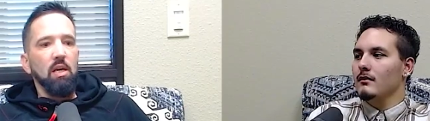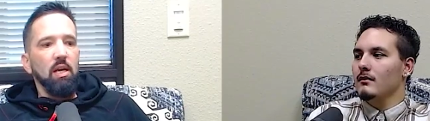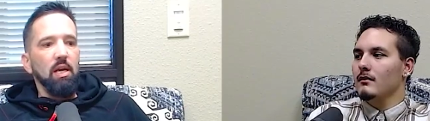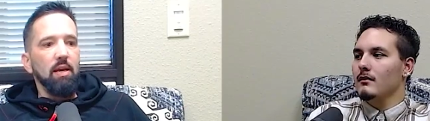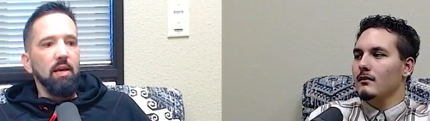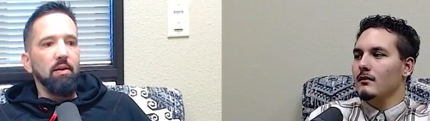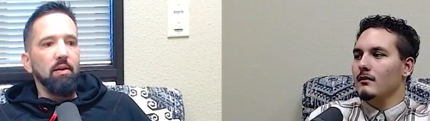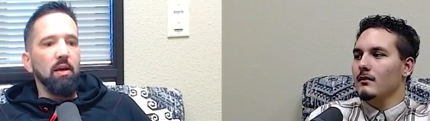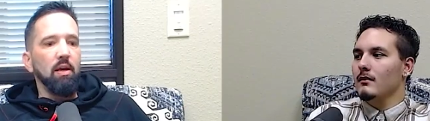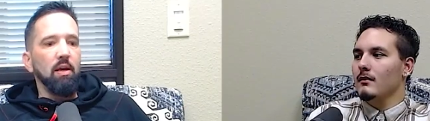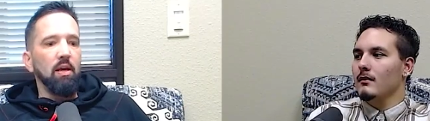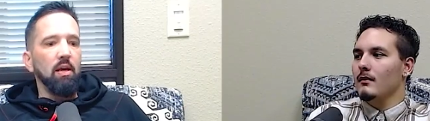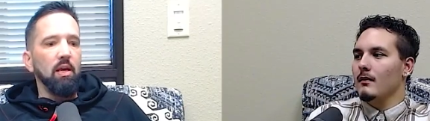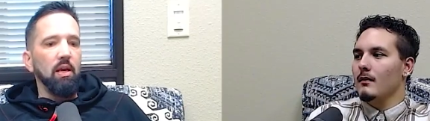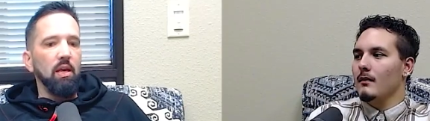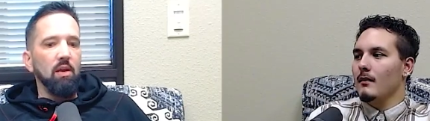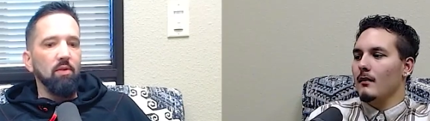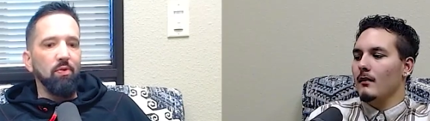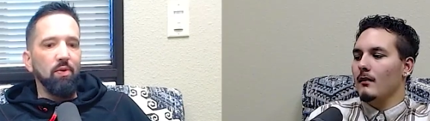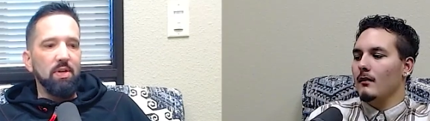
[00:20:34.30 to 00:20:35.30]
Speaker 1: Uh,
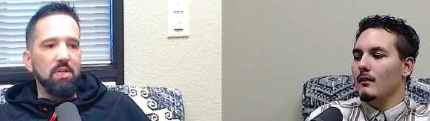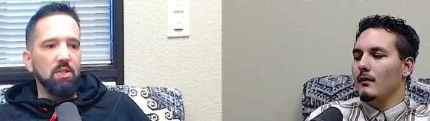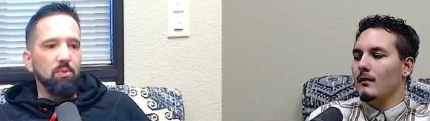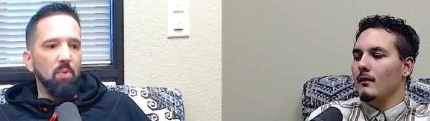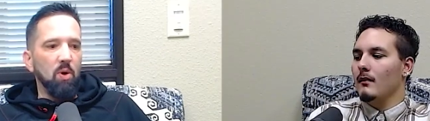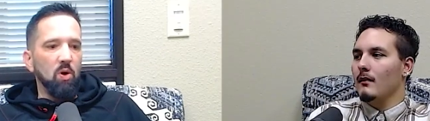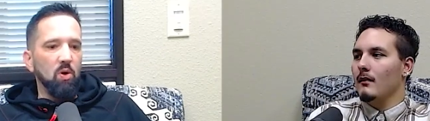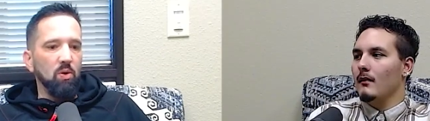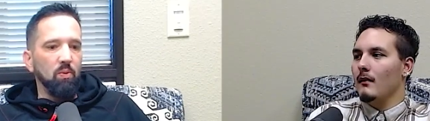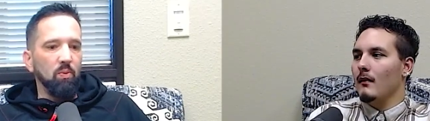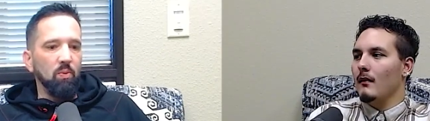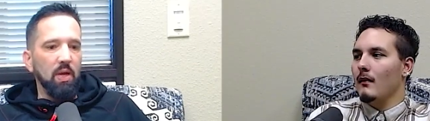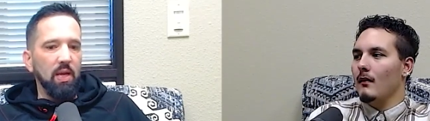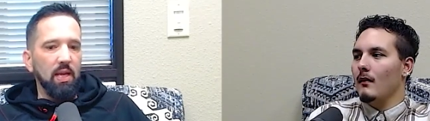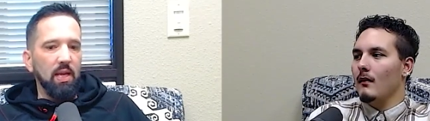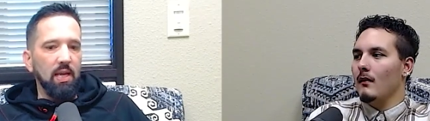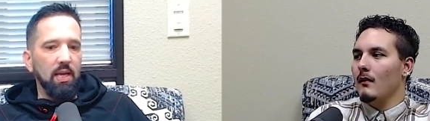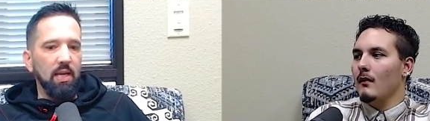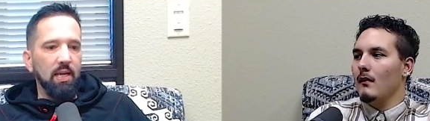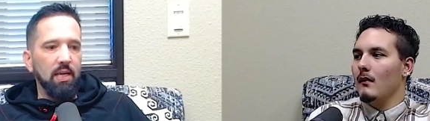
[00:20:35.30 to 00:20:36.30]
if I smoke
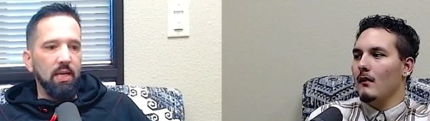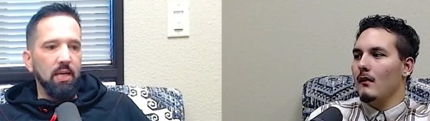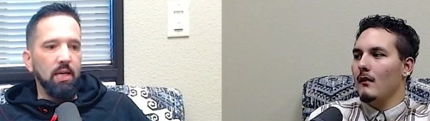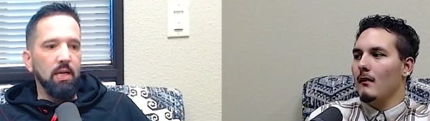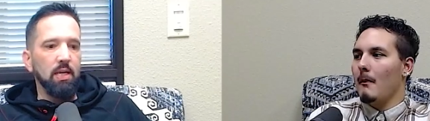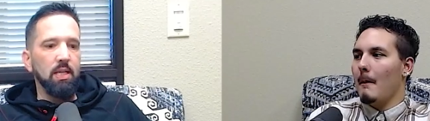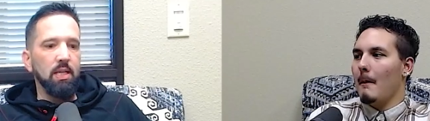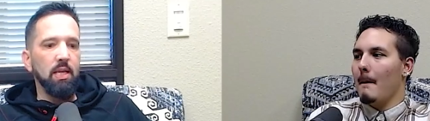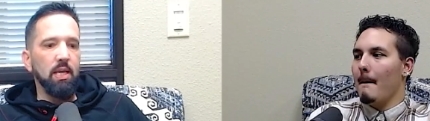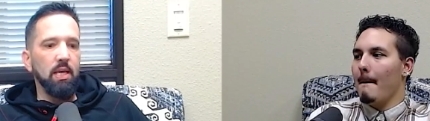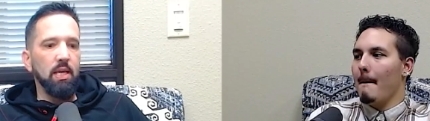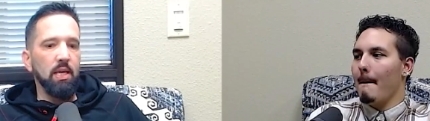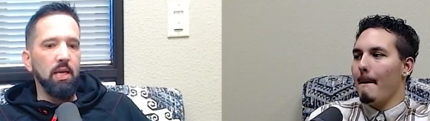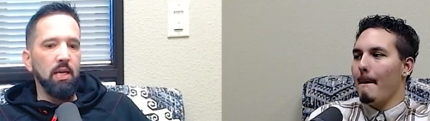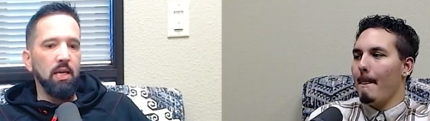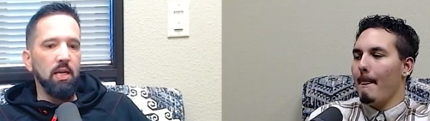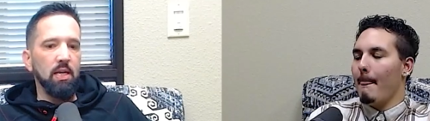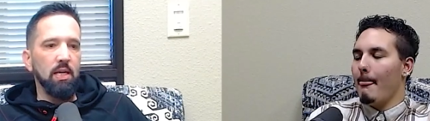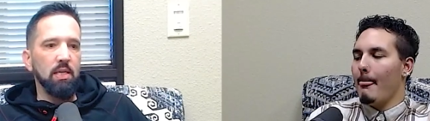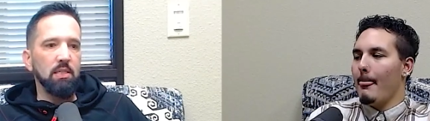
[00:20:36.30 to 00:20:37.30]
weed,
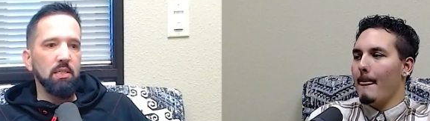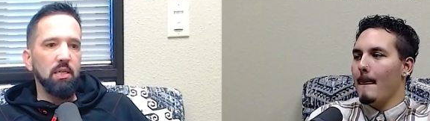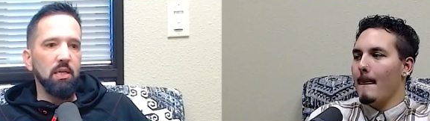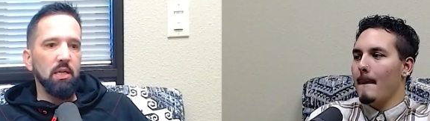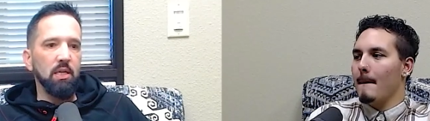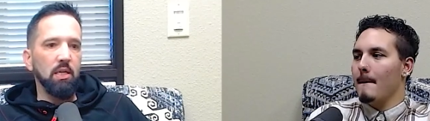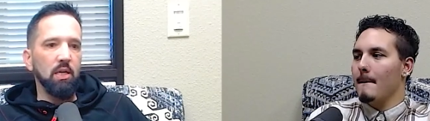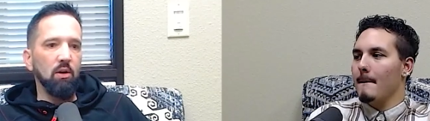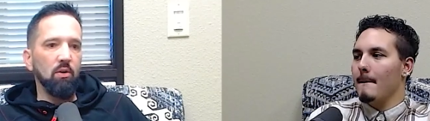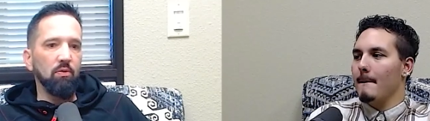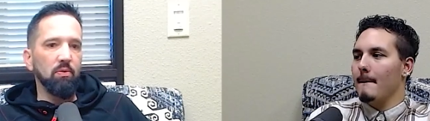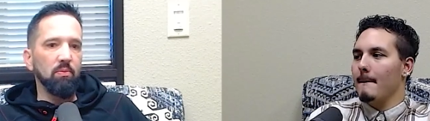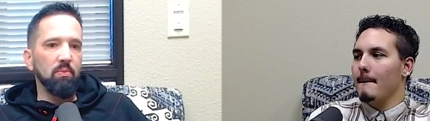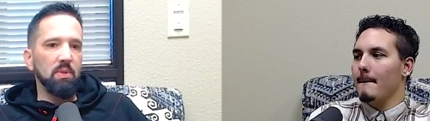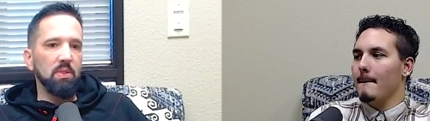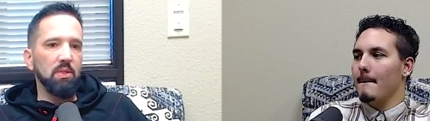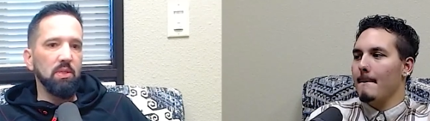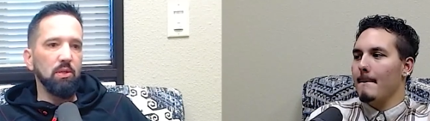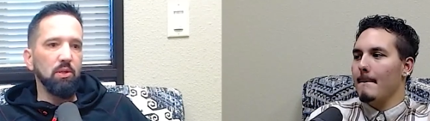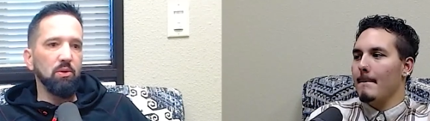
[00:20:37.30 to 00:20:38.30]
then it's going to go
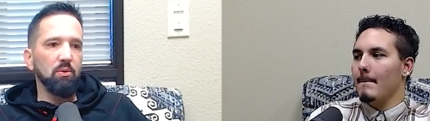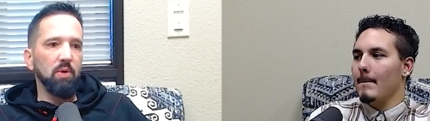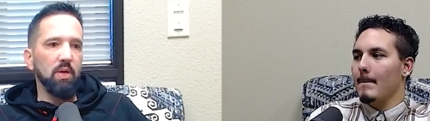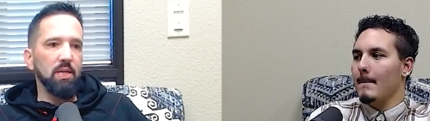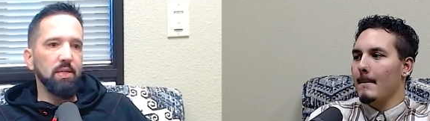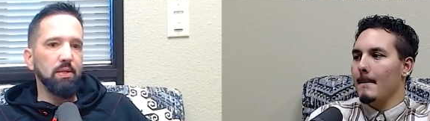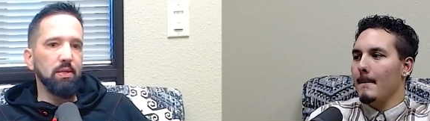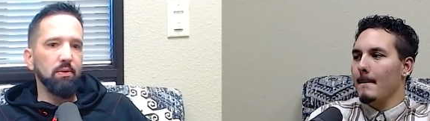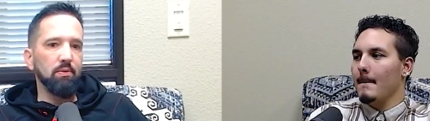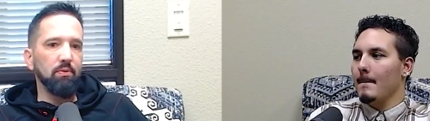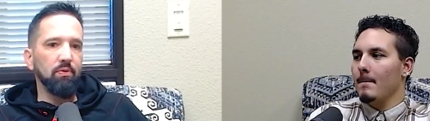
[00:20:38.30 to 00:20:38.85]
from a situation